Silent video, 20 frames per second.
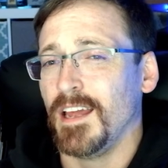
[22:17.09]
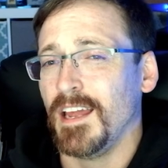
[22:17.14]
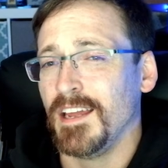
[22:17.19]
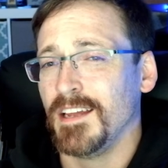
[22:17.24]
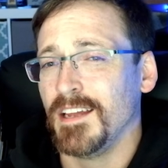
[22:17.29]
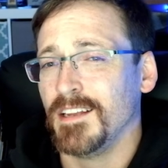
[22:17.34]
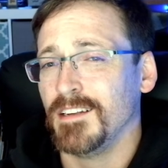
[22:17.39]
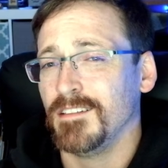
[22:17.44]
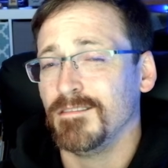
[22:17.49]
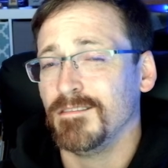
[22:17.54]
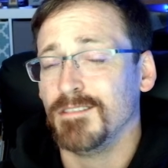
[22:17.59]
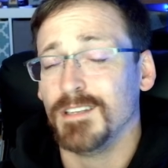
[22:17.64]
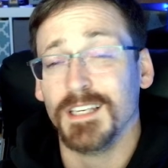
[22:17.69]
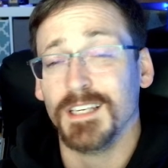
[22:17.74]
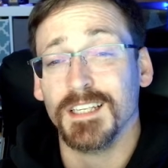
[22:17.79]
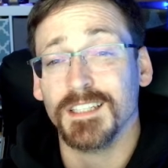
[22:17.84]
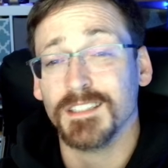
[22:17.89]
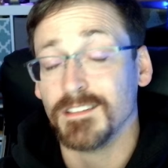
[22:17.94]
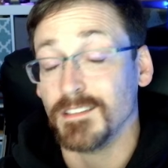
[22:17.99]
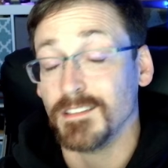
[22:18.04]
and
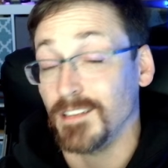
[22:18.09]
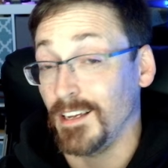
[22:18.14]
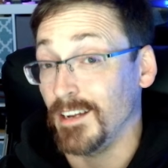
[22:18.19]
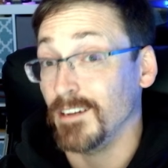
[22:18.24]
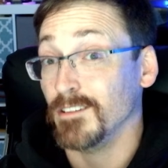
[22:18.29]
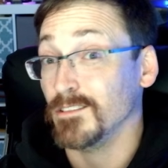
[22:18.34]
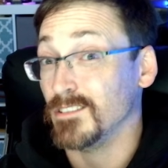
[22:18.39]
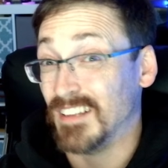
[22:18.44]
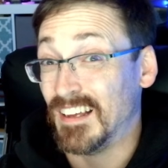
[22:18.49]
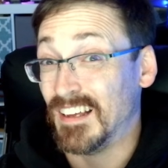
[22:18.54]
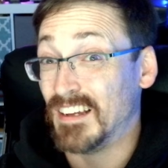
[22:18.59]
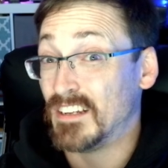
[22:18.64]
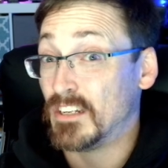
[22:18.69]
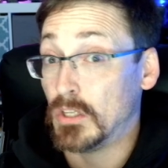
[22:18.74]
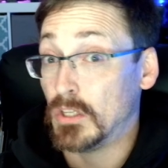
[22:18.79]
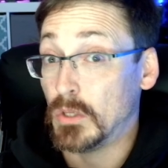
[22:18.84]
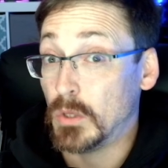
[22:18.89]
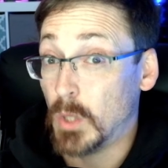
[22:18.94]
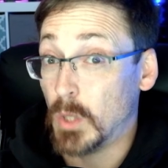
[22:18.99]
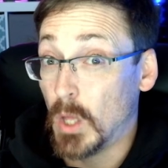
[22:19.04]
it sounds like
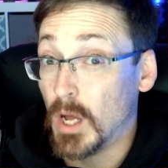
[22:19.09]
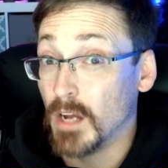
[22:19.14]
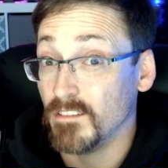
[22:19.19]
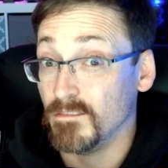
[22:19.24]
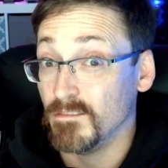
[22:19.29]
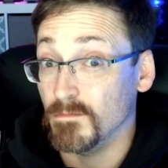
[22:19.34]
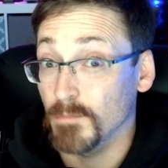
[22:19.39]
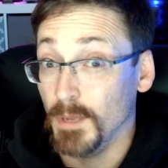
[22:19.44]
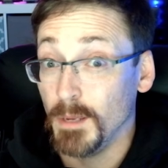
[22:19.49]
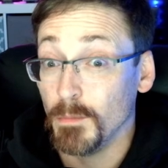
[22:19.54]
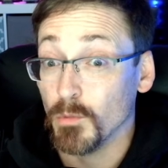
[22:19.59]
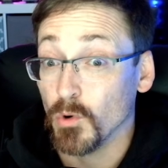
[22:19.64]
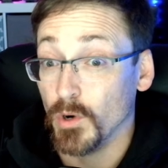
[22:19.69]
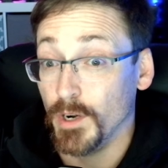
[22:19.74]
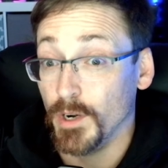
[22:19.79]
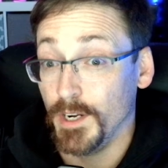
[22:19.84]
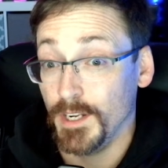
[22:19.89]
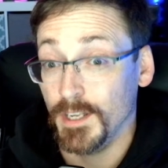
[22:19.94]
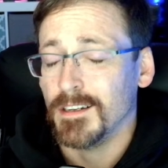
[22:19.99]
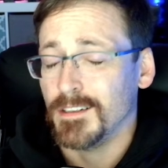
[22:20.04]
a lot of
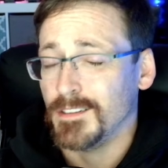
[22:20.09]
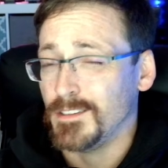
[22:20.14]
memory